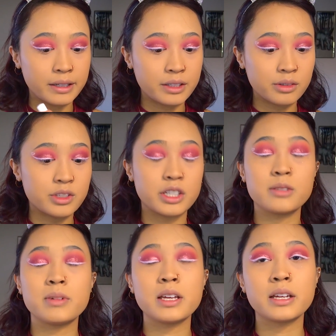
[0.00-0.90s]
don't
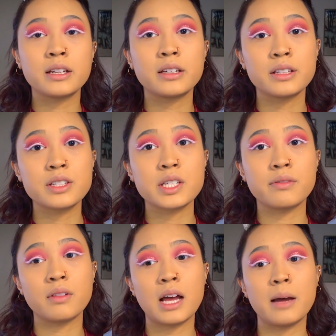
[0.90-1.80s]
judge me. It's a
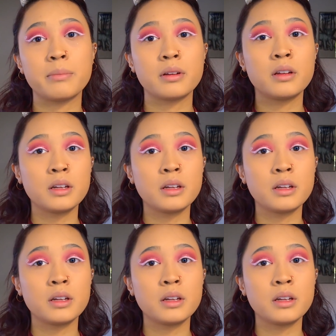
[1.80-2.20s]
flop.